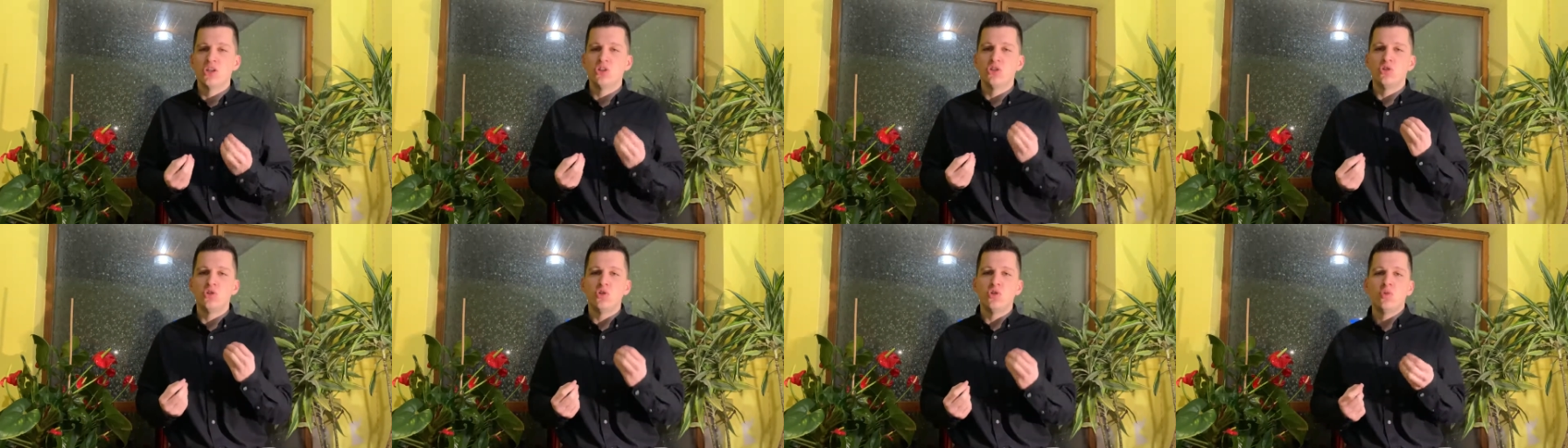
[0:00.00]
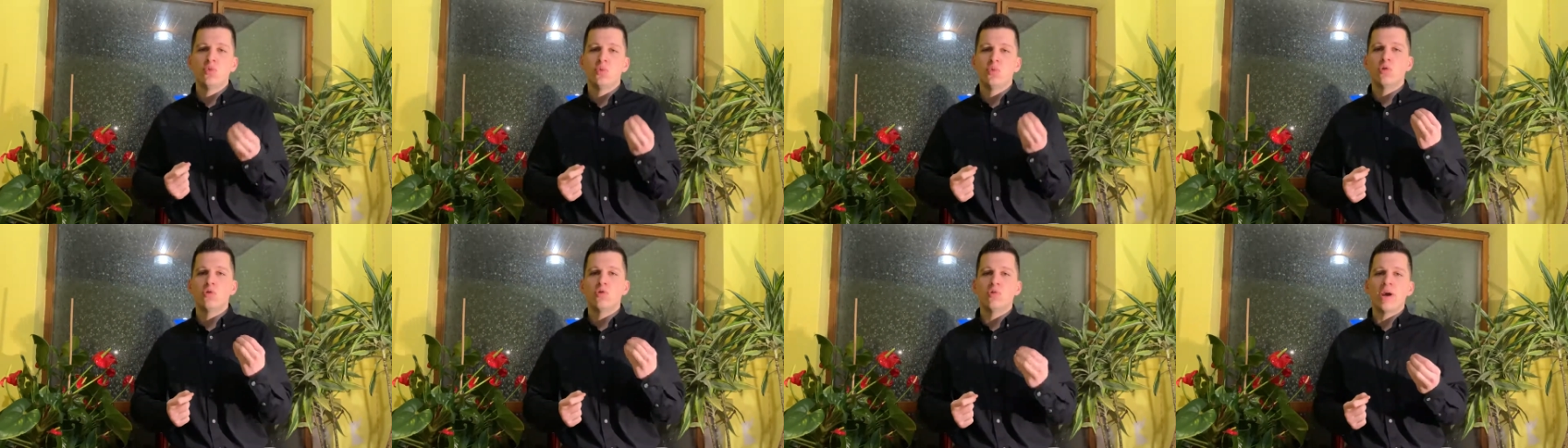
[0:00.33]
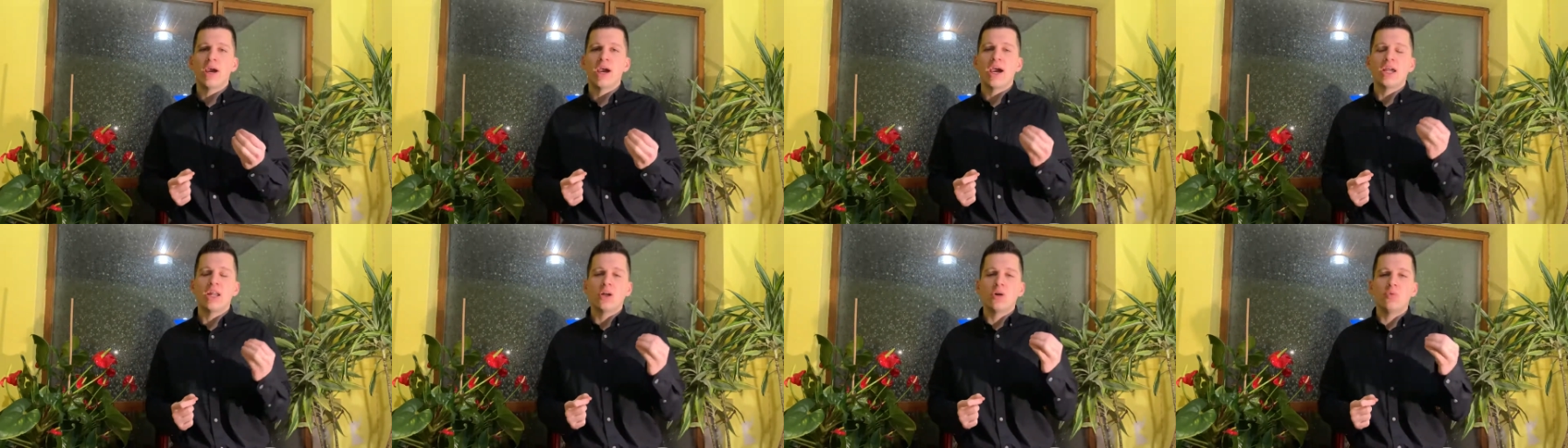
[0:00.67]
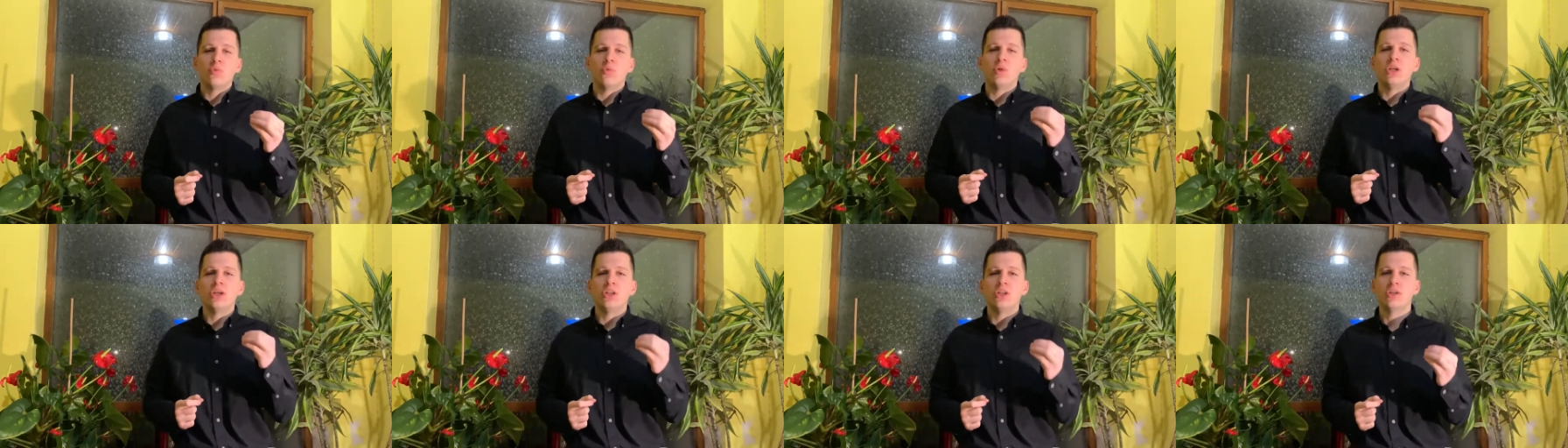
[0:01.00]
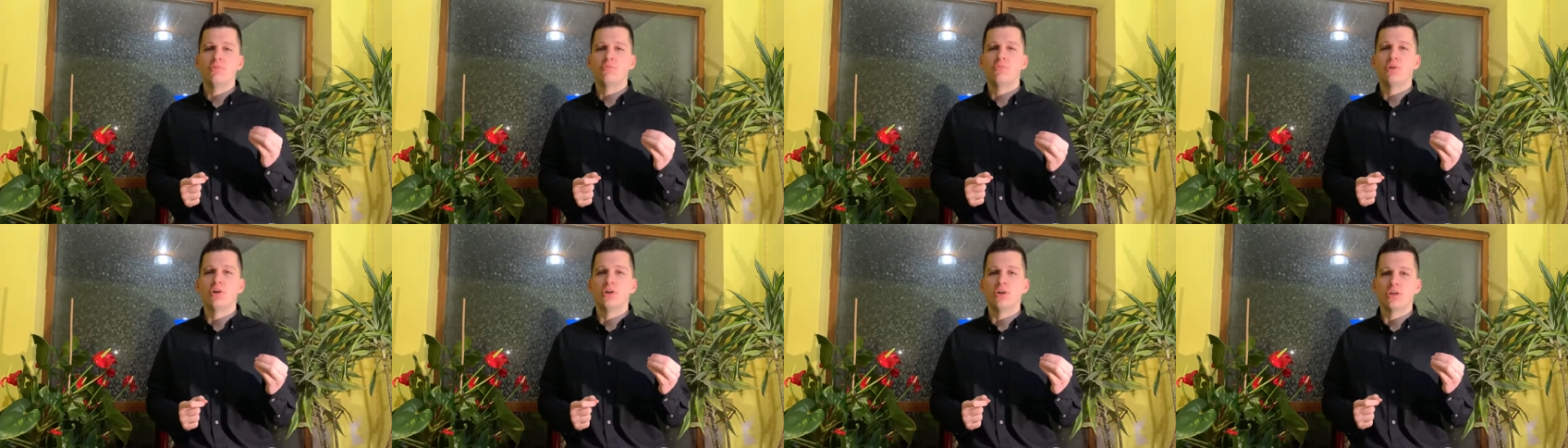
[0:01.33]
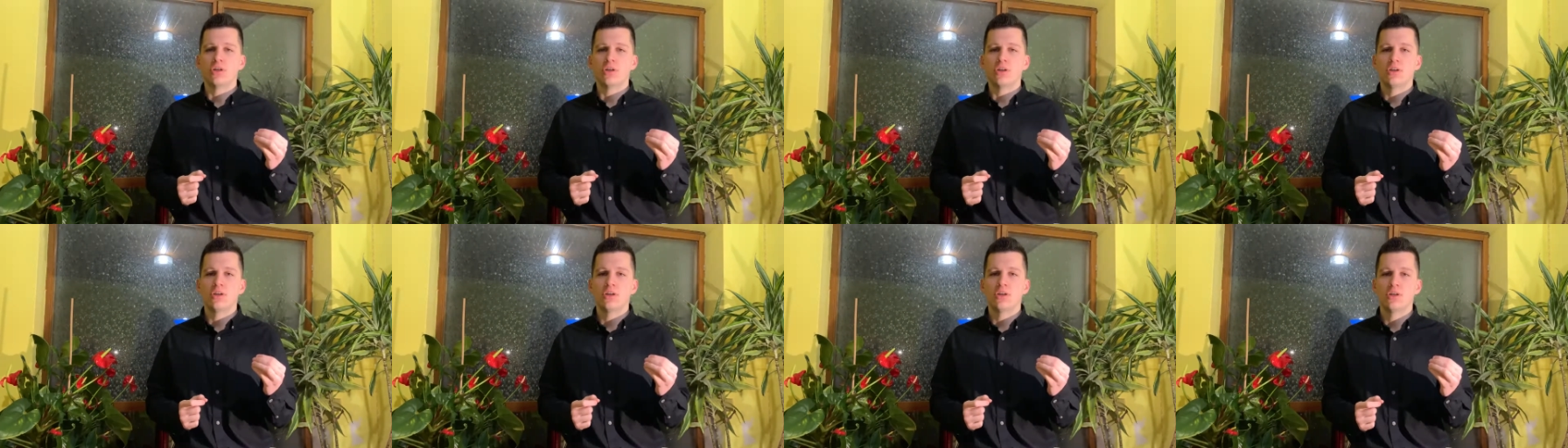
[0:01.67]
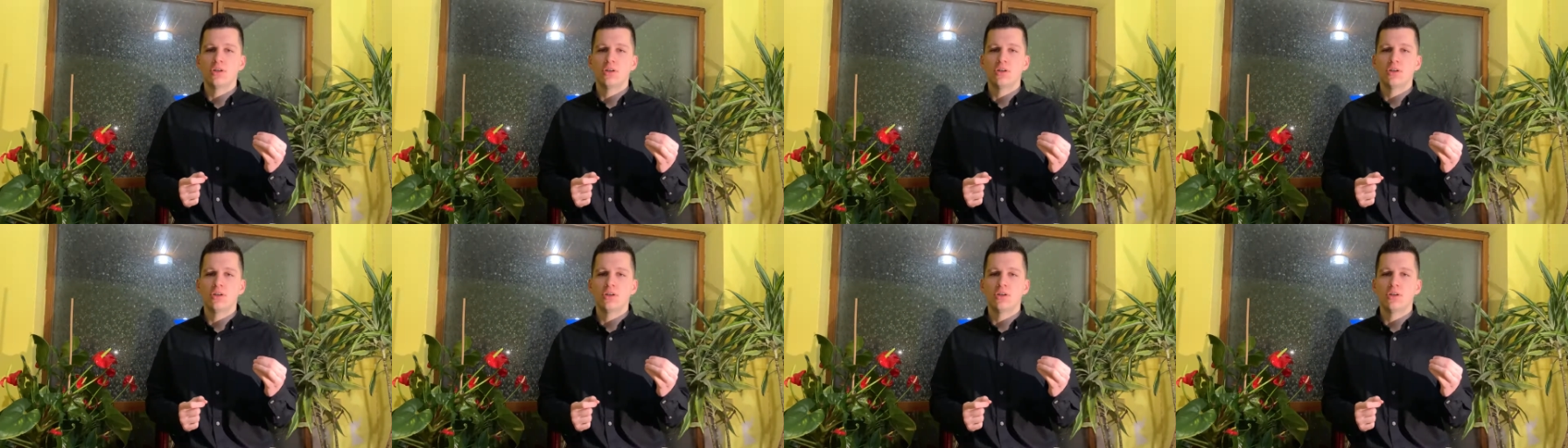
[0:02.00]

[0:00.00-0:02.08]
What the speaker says: you would rather read a book